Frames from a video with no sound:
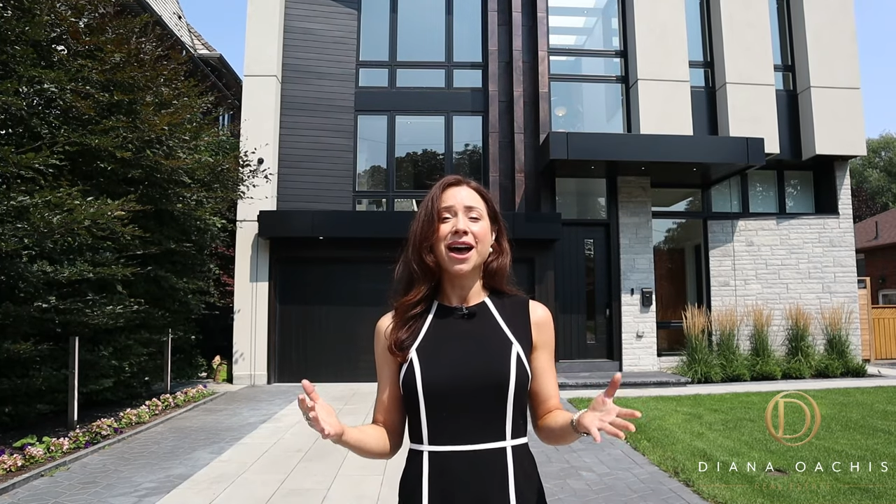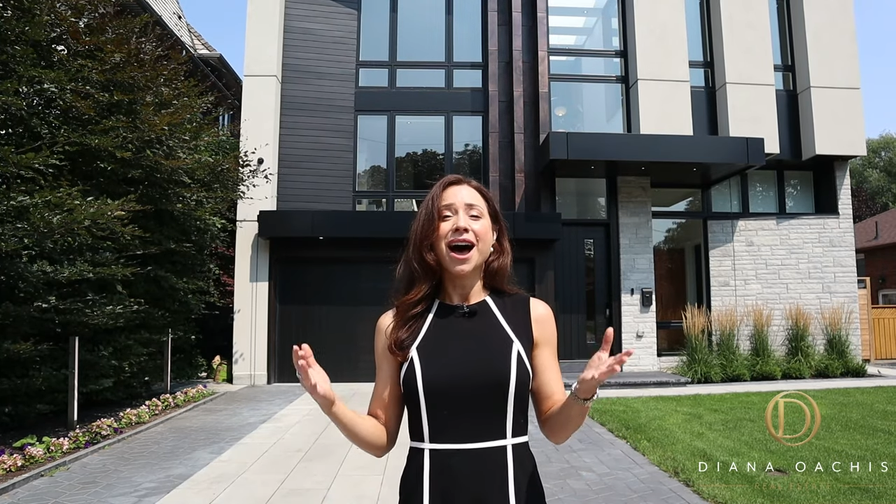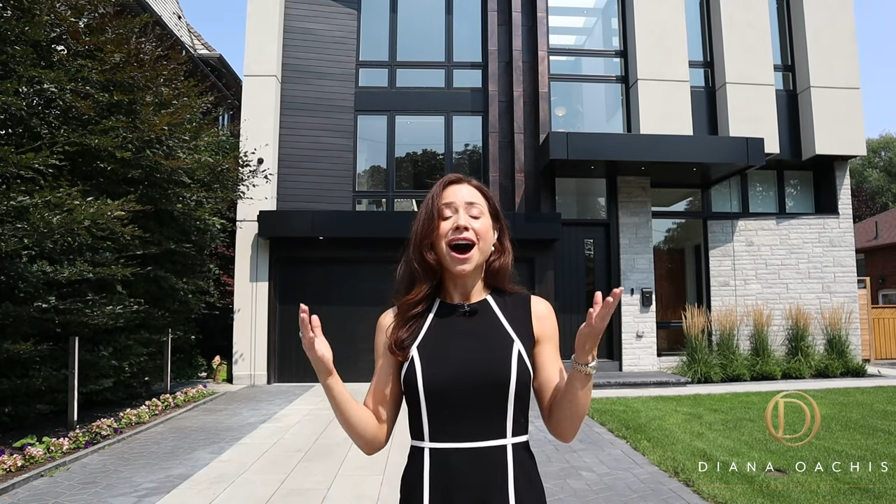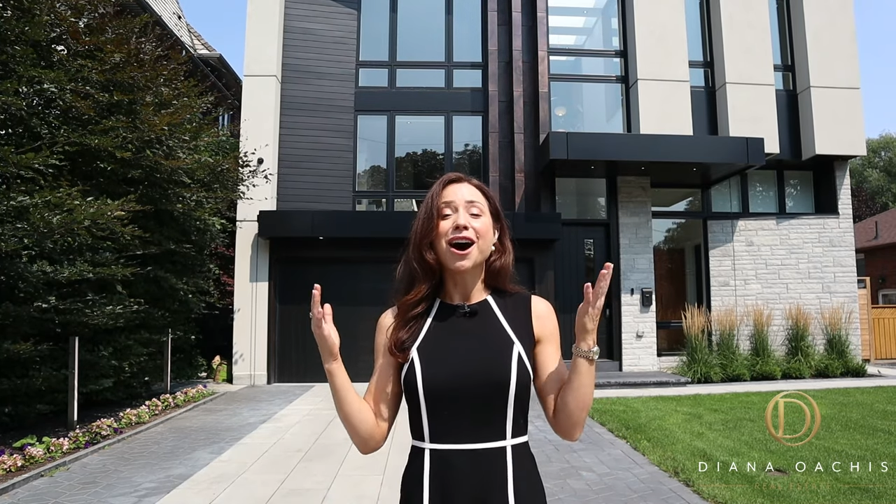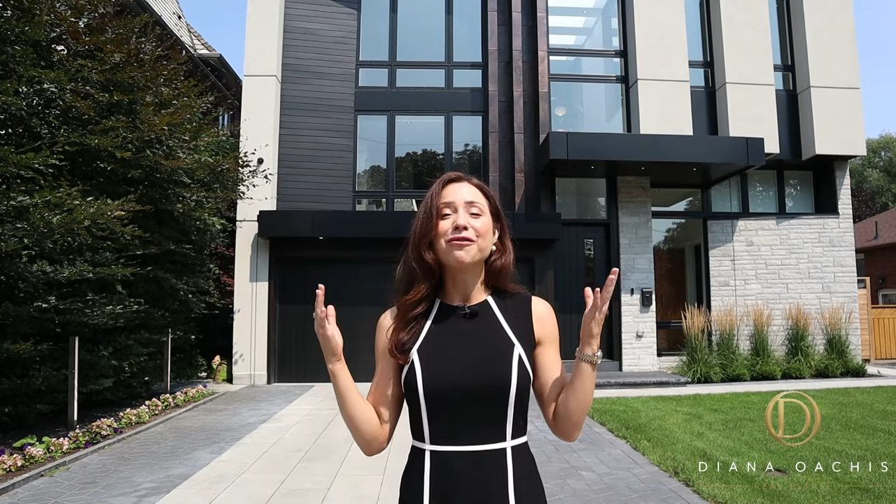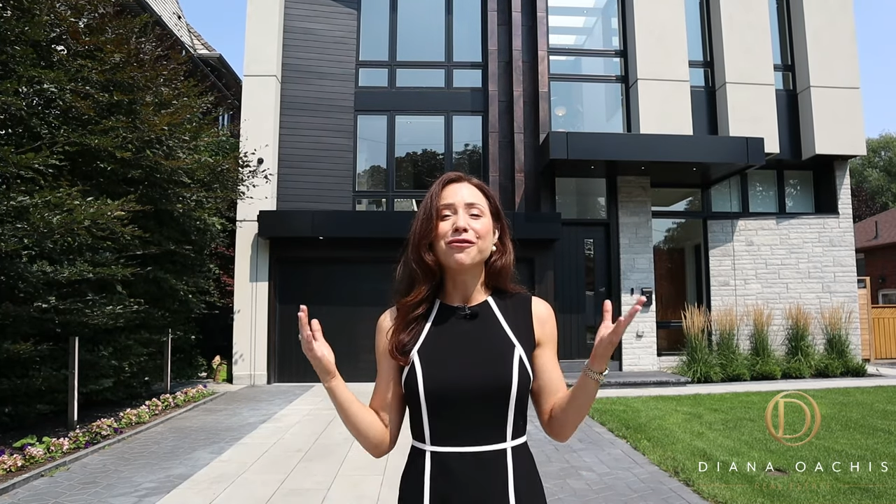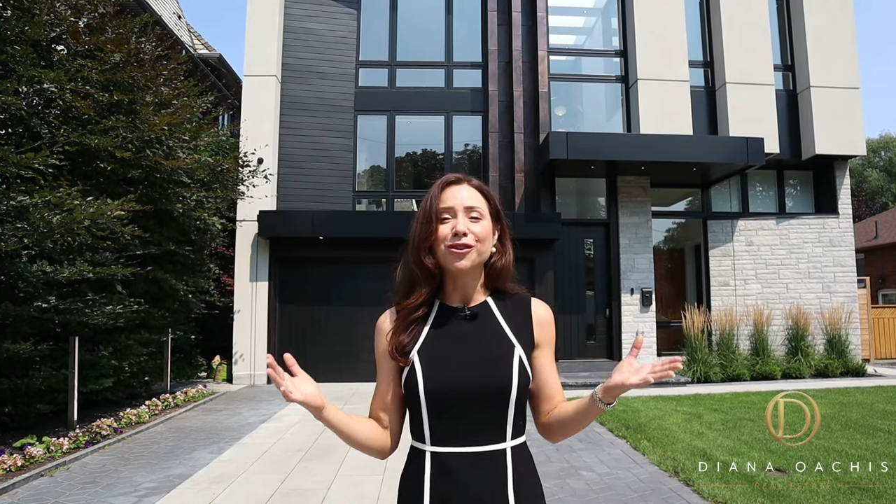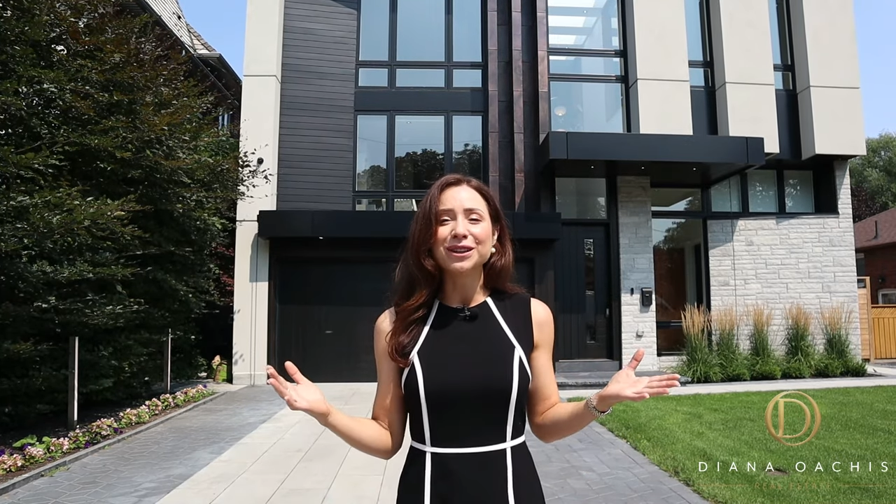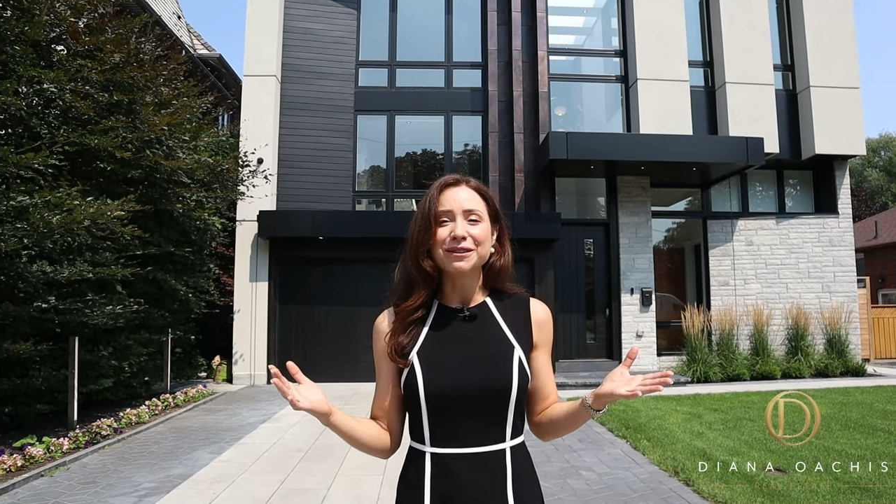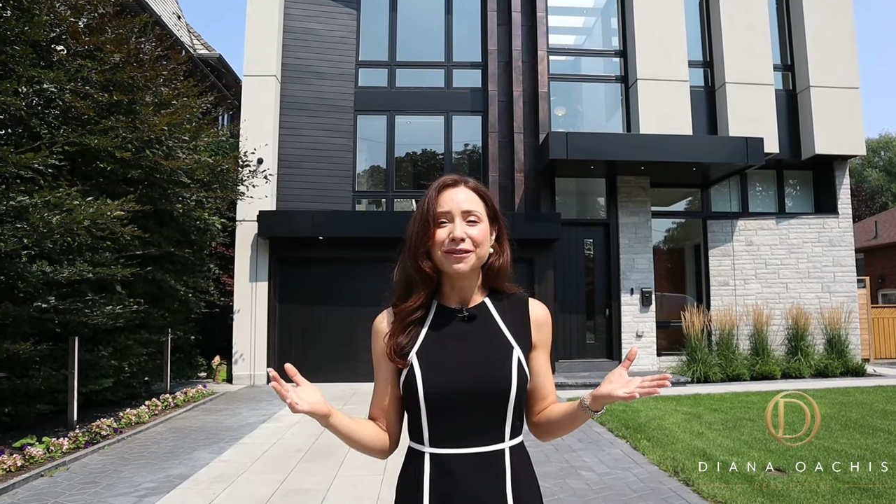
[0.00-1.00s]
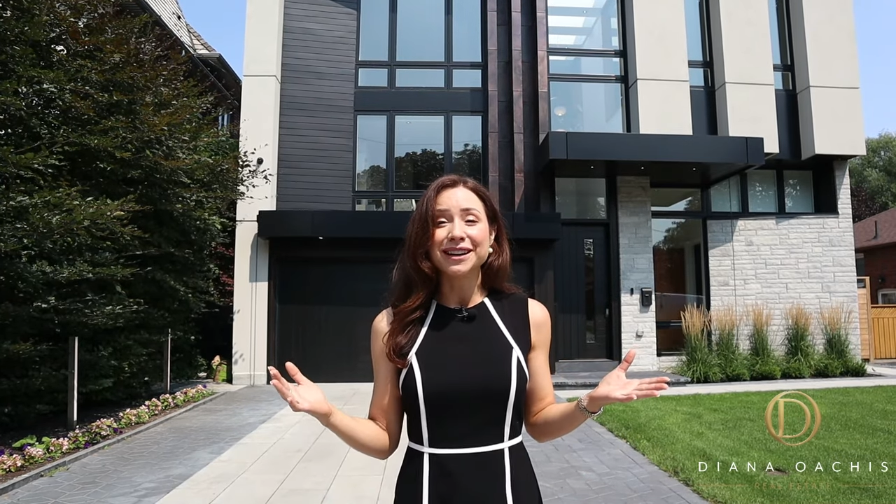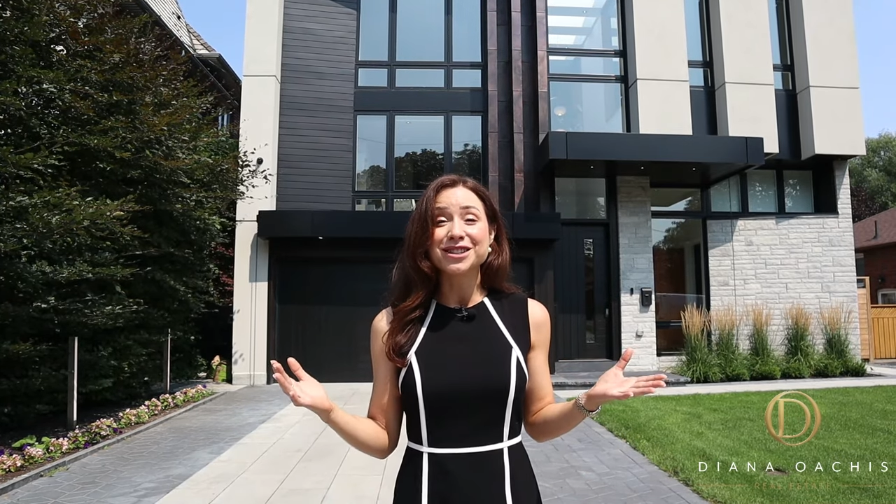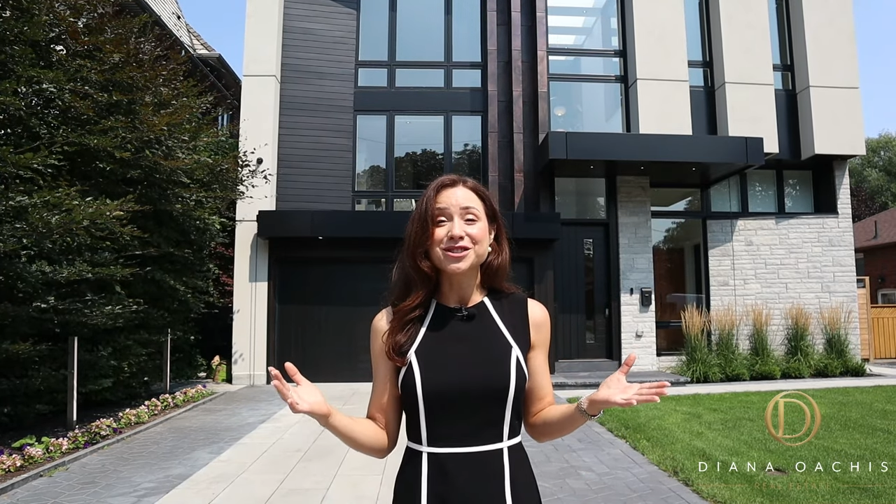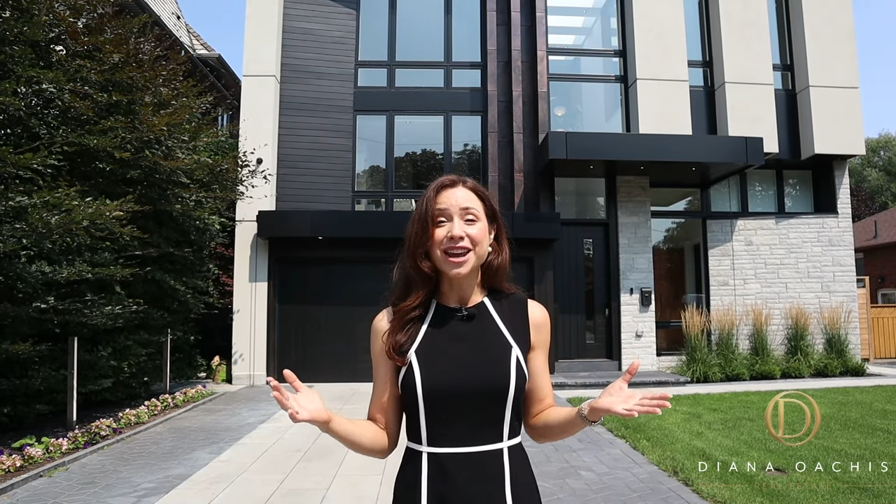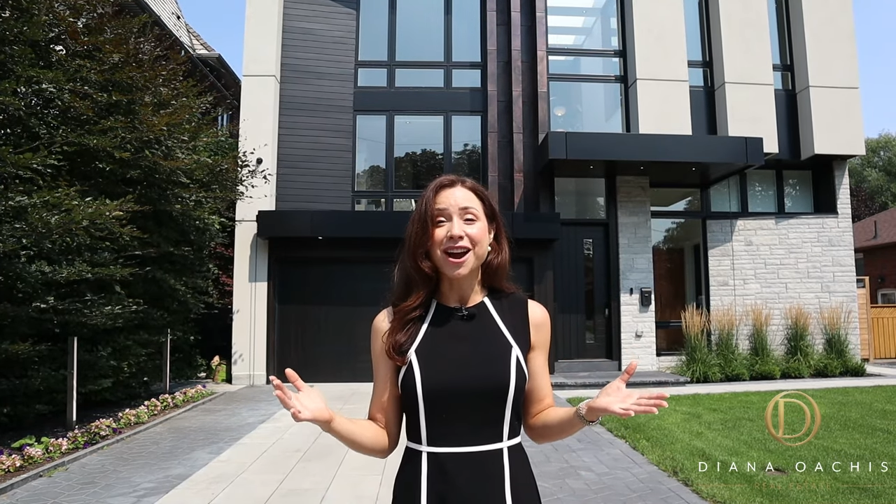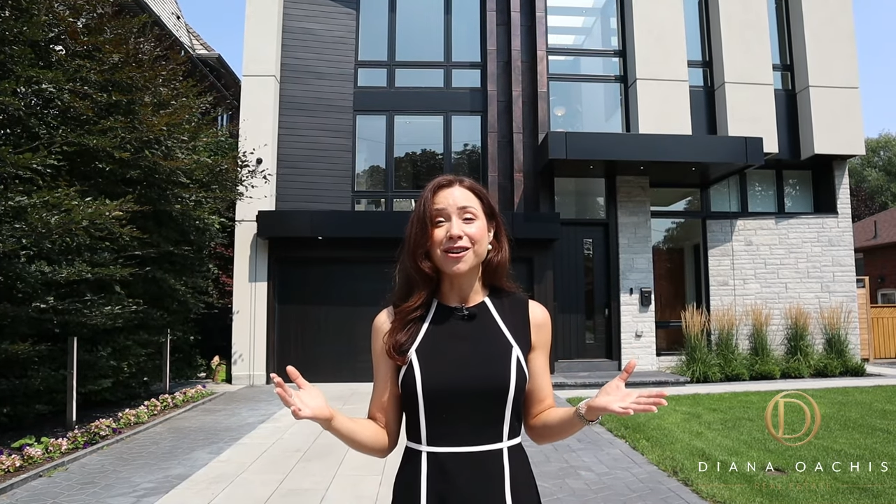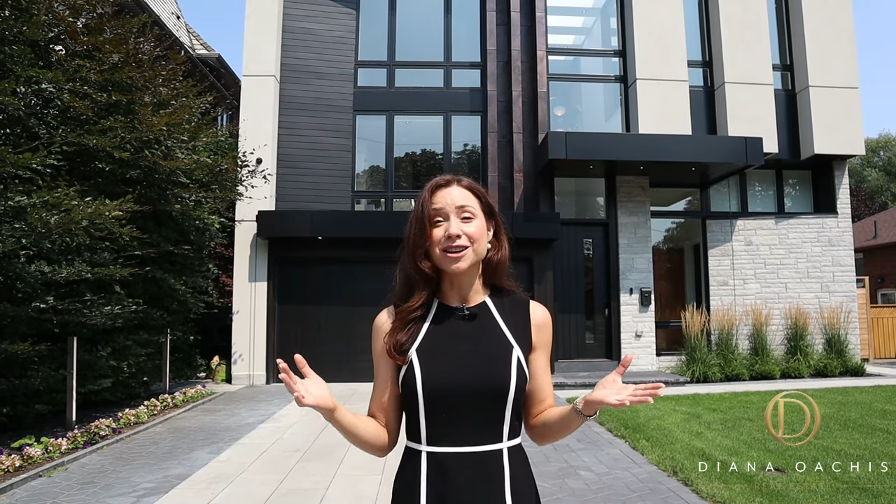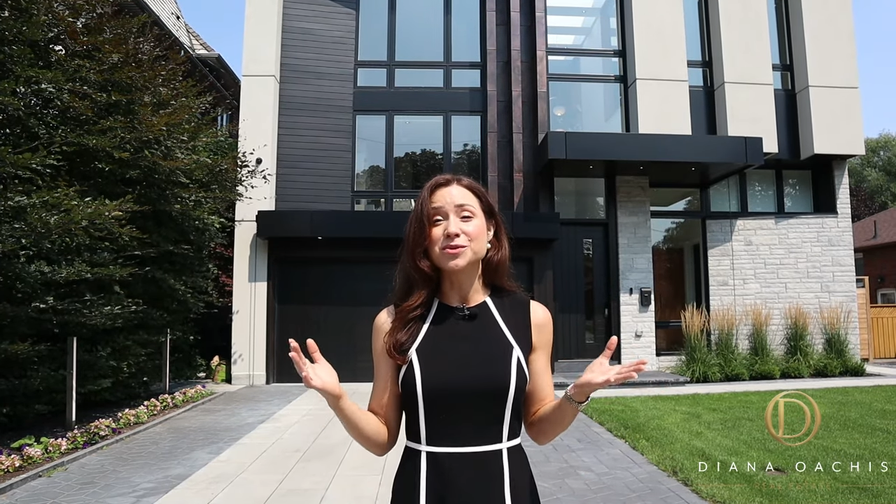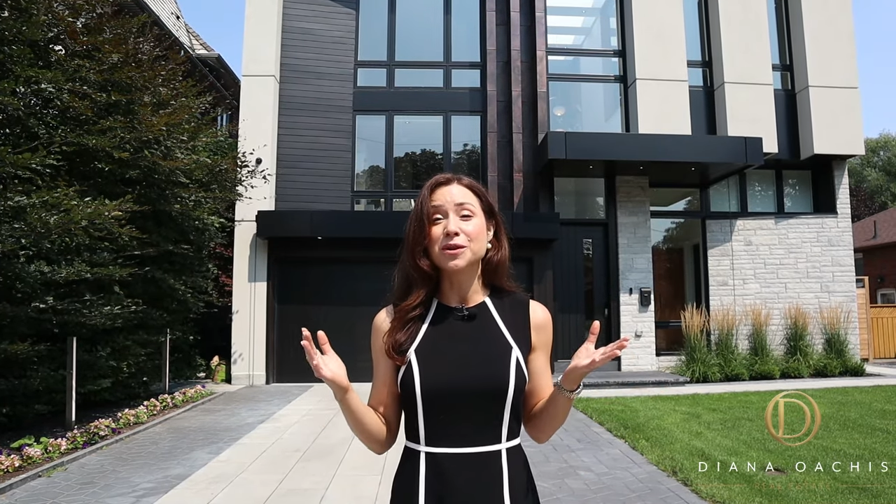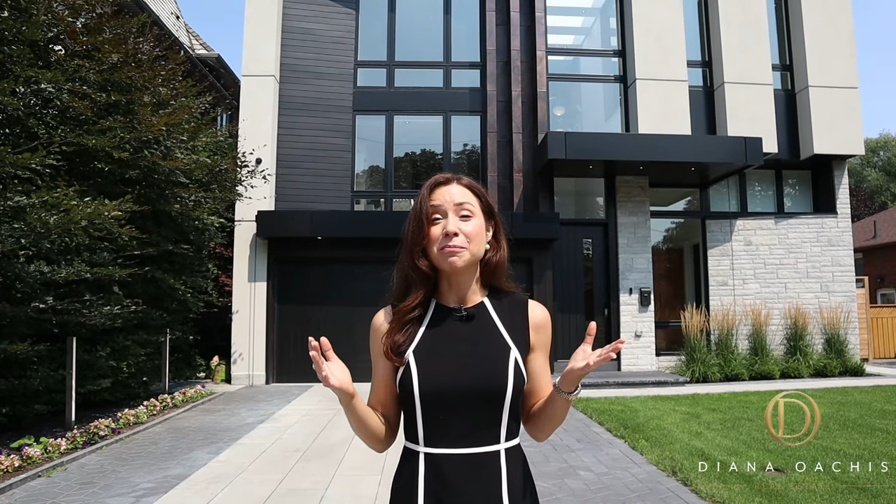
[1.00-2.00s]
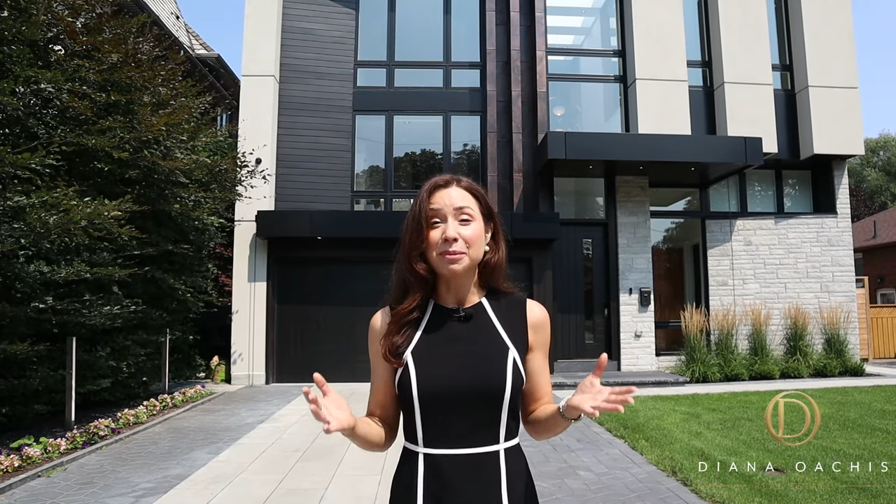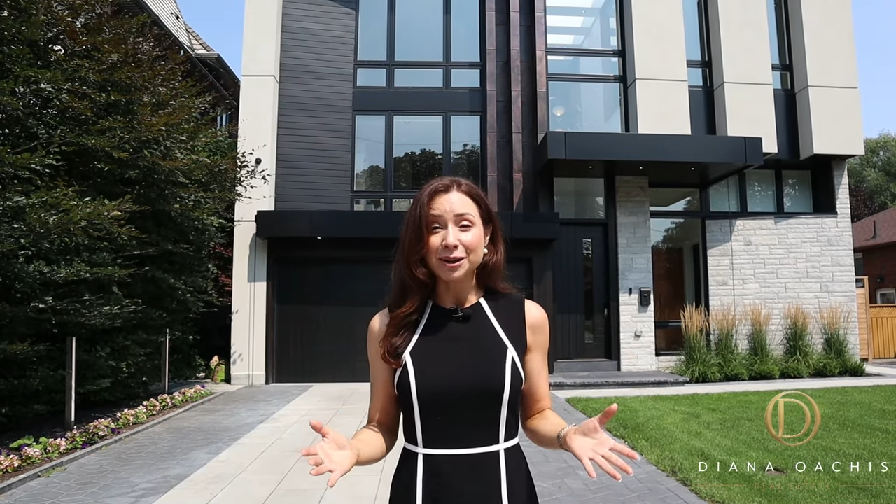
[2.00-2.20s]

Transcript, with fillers: a fully finished garage with